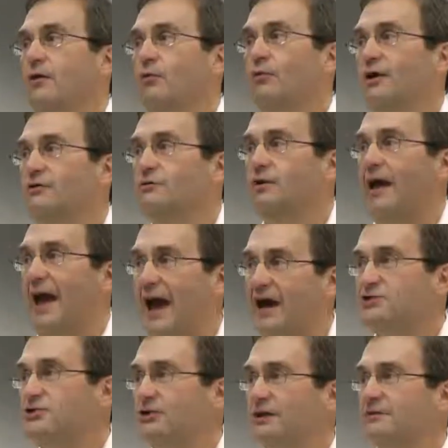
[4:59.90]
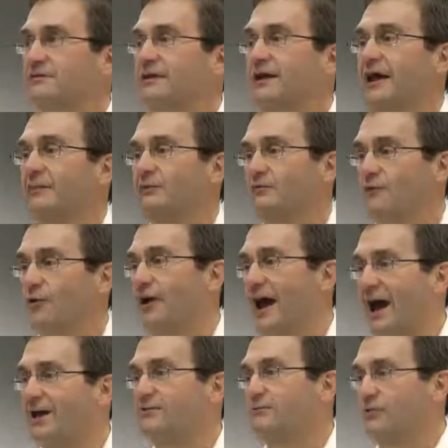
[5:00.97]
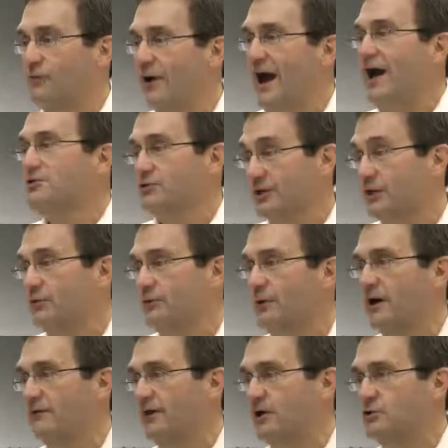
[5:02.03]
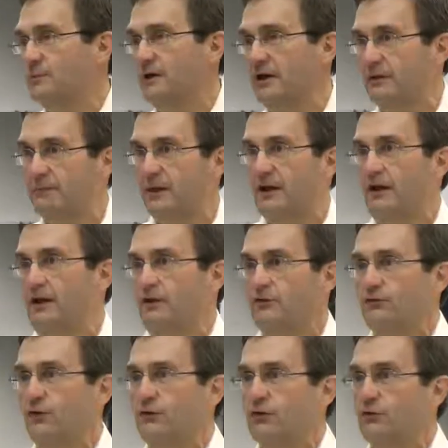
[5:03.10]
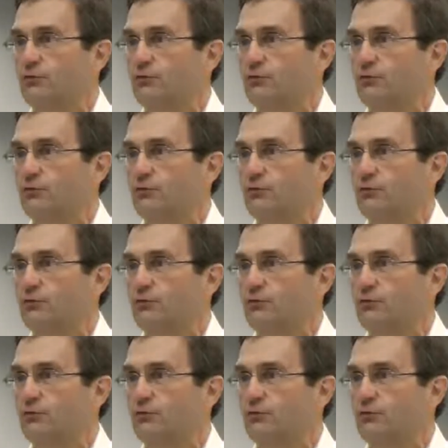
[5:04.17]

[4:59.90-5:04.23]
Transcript: was Agilent, and before Agilent it was part of HP. So the